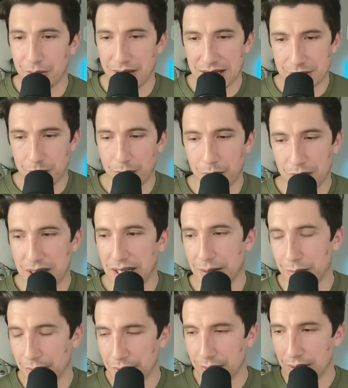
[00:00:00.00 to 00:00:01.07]
That's what we did.
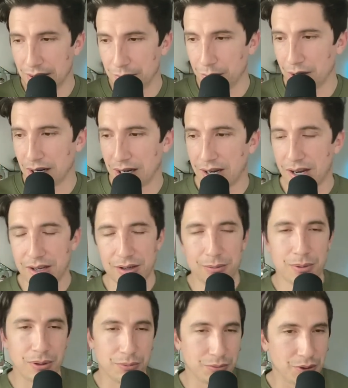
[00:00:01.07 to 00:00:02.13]
We're going to cut you,
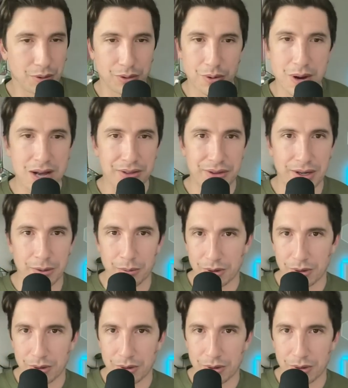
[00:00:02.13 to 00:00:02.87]
but don't go out there.